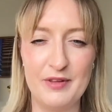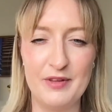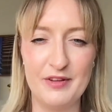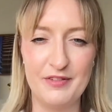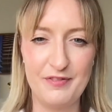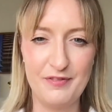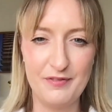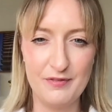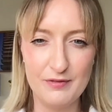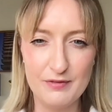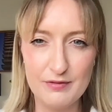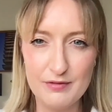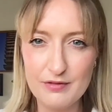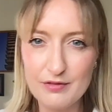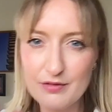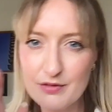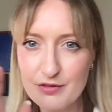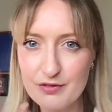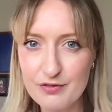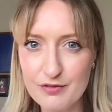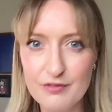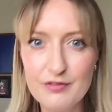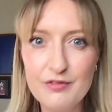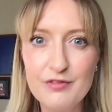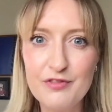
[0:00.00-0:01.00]

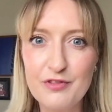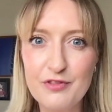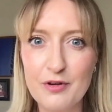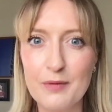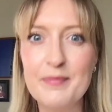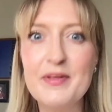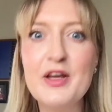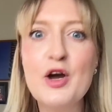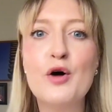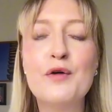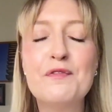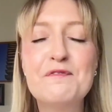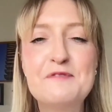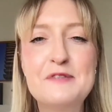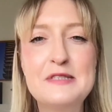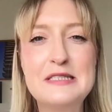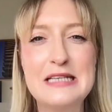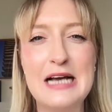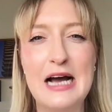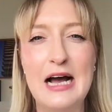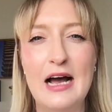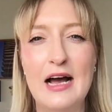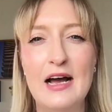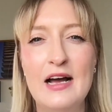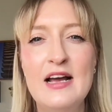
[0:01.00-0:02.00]
the
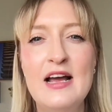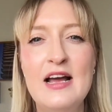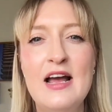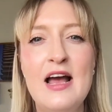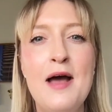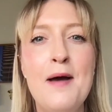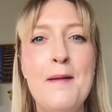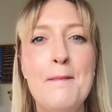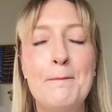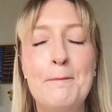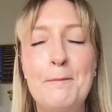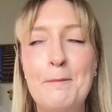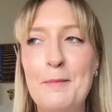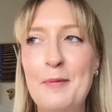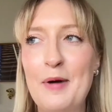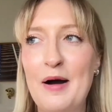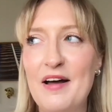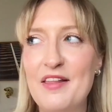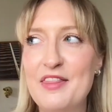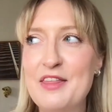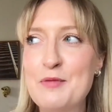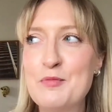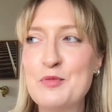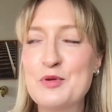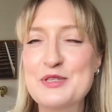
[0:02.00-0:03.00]
offset, But I
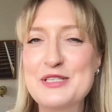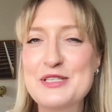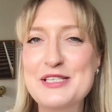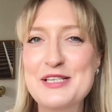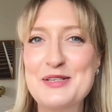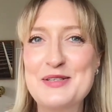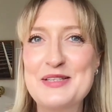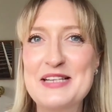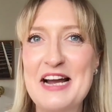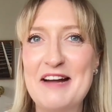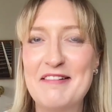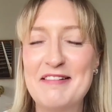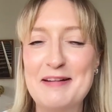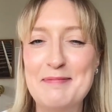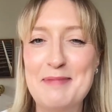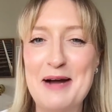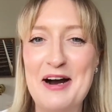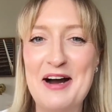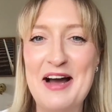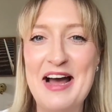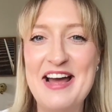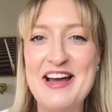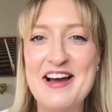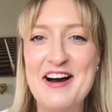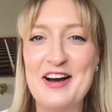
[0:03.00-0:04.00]
think what's so scary about
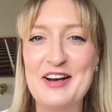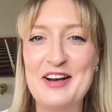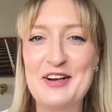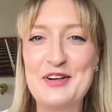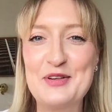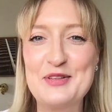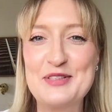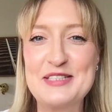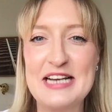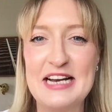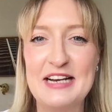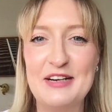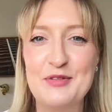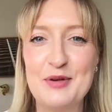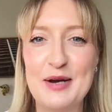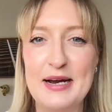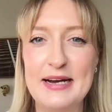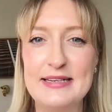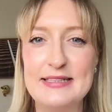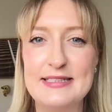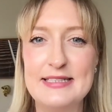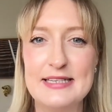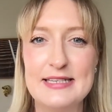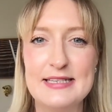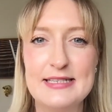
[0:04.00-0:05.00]
AI content
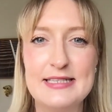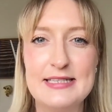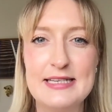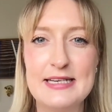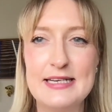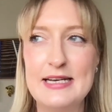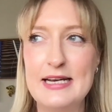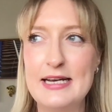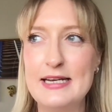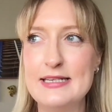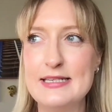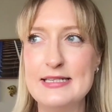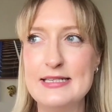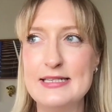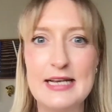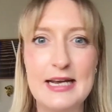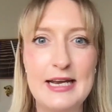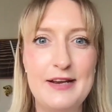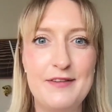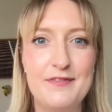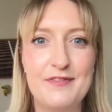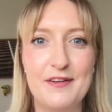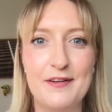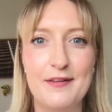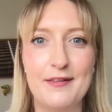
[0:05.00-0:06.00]
creators is
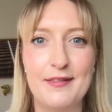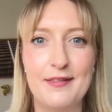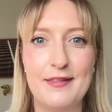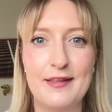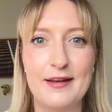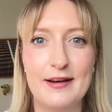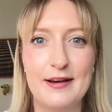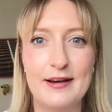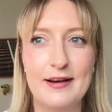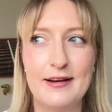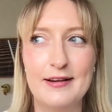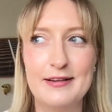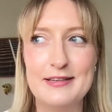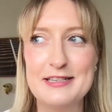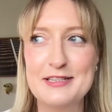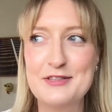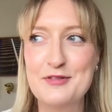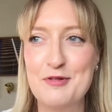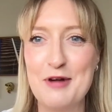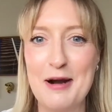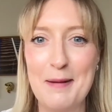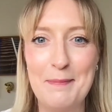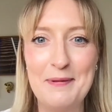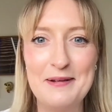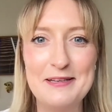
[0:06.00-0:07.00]
even the
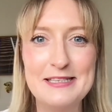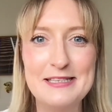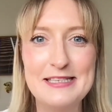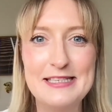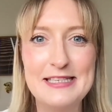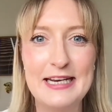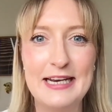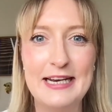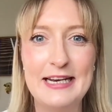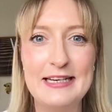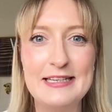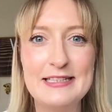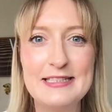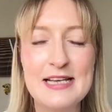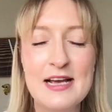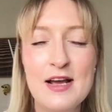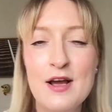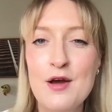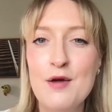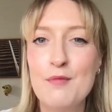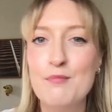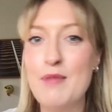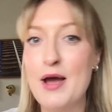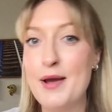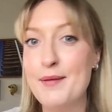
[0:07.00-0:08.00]
discrepancies.
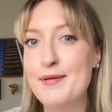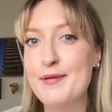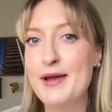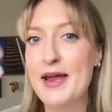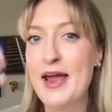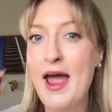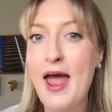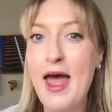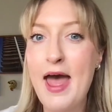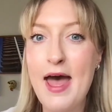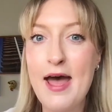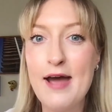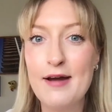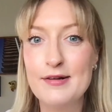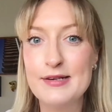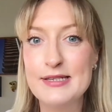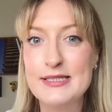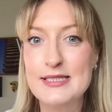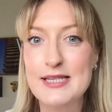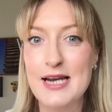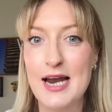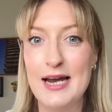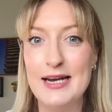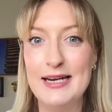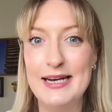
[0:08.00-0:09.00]
Maybe hair is
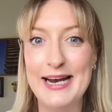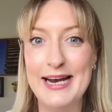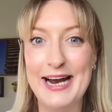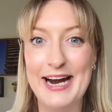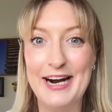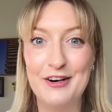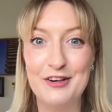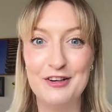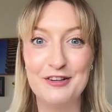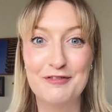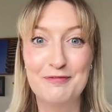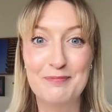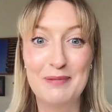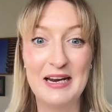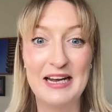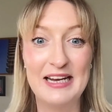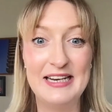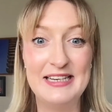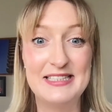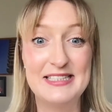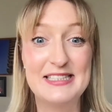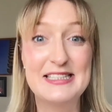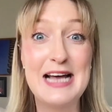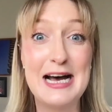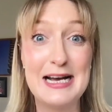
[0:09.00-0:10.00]
slightly out of
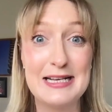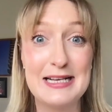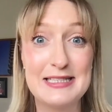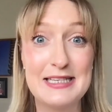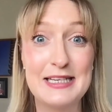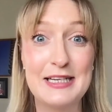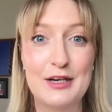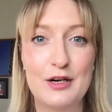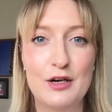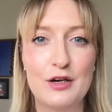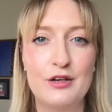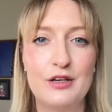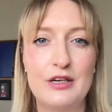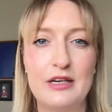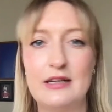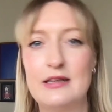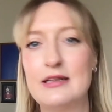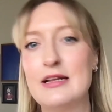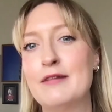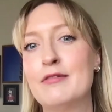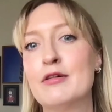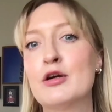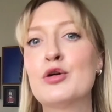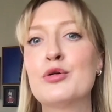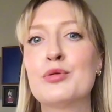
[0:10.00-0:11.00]
place. That's included.
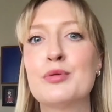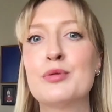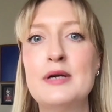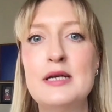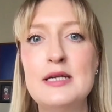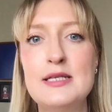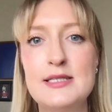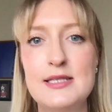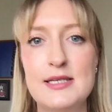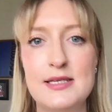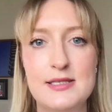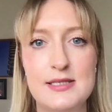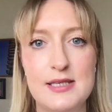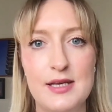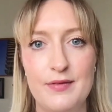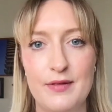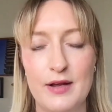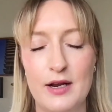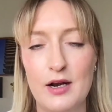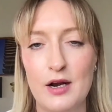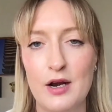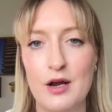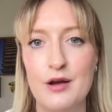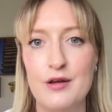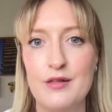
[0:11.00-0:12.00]
There are creases in the
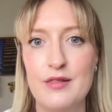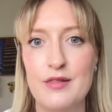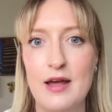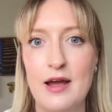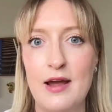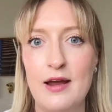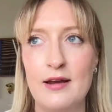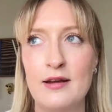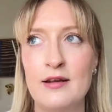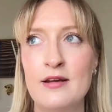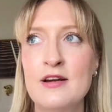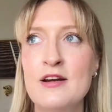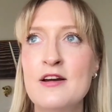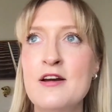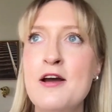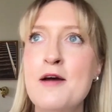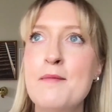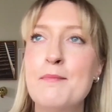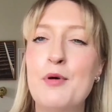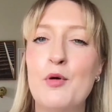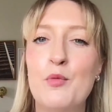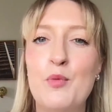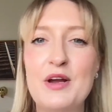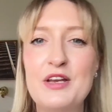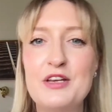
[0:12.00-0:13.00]
clothing.
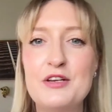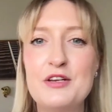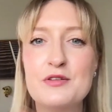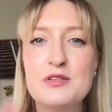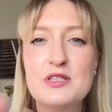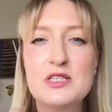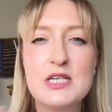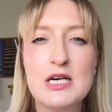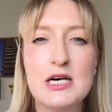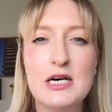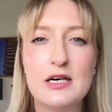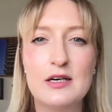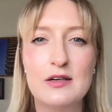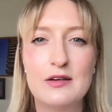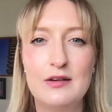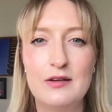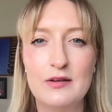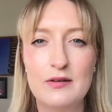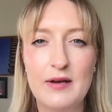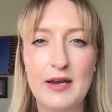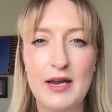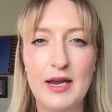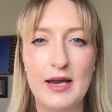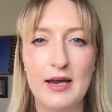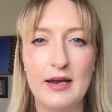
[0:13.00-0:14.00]
But when you start
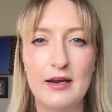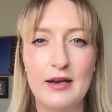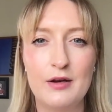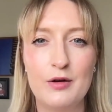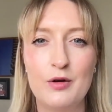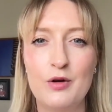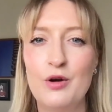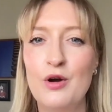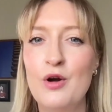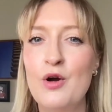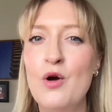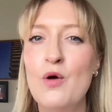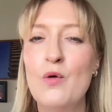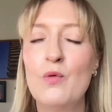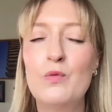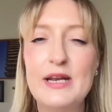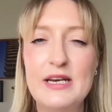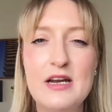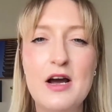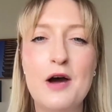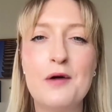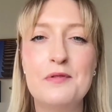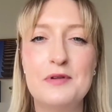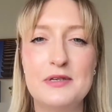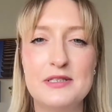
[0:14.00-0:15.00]
looking, we
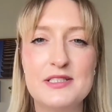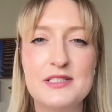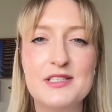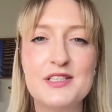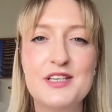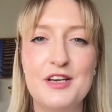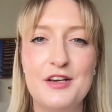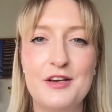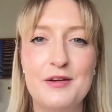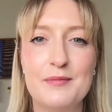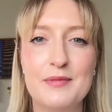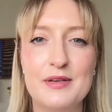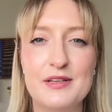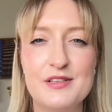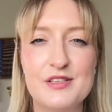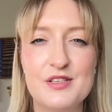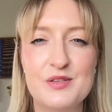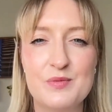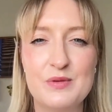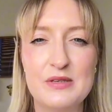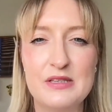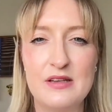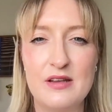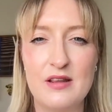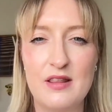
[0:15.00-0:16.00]
know as humans
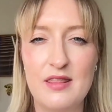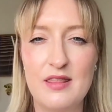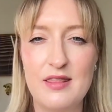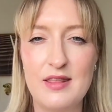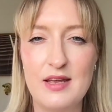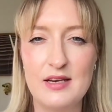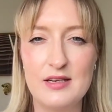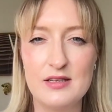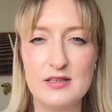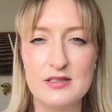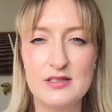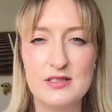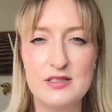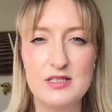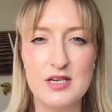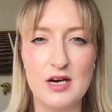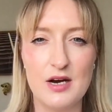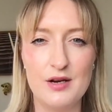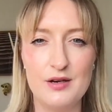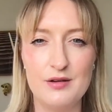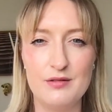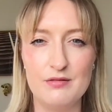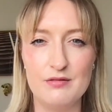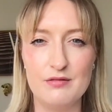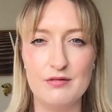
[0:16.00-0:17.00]
when things
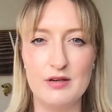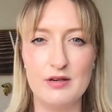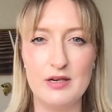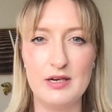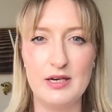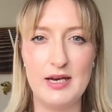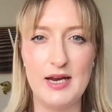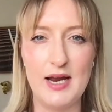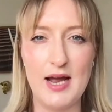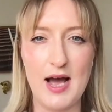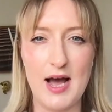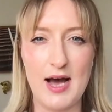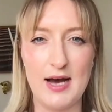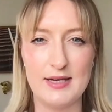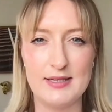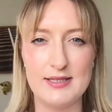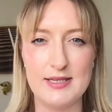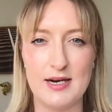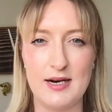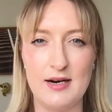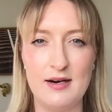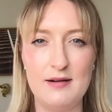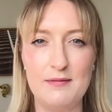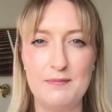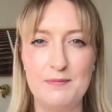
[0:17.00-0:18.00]
don't really add
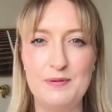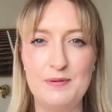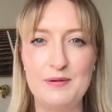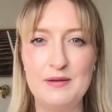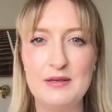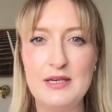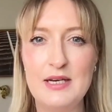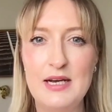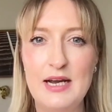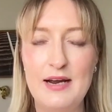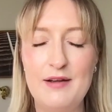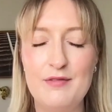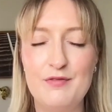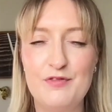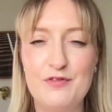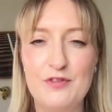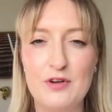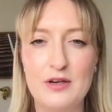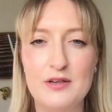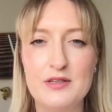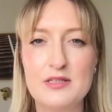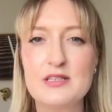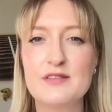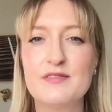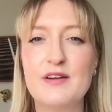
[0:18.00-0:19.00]
up in
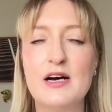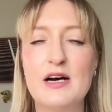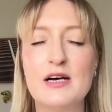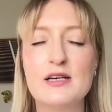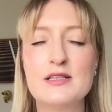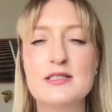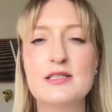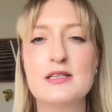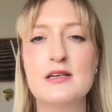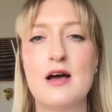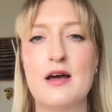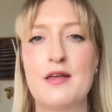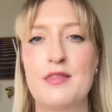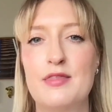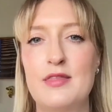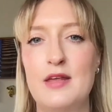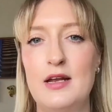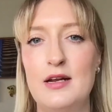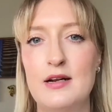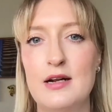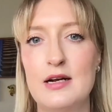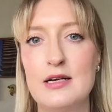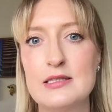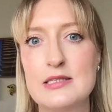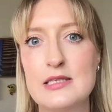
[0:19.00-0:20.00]
front of us. And I
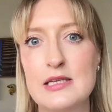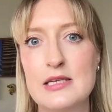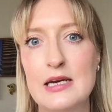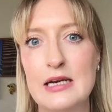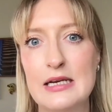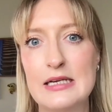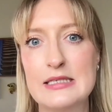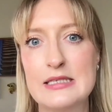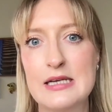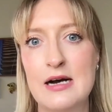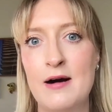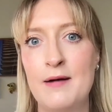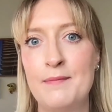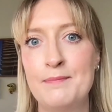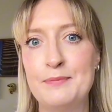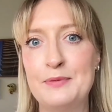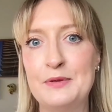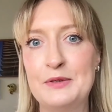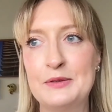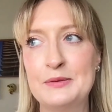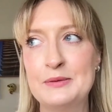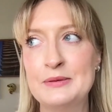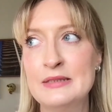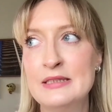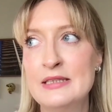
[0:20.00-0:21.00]
think that's an
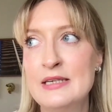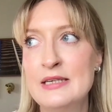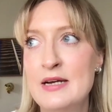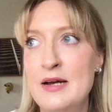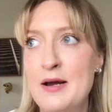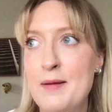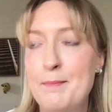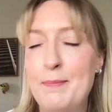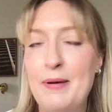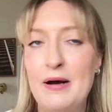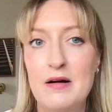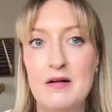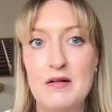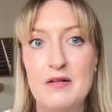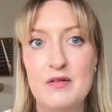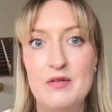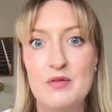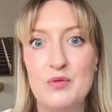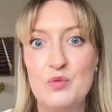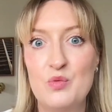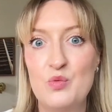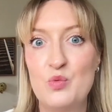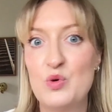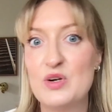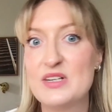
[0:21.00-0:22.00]
example. But
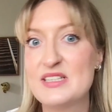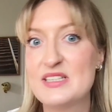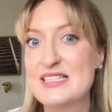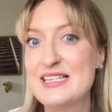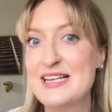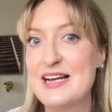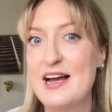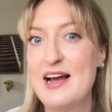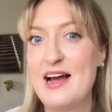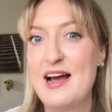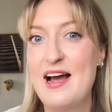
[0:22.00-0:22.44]
what's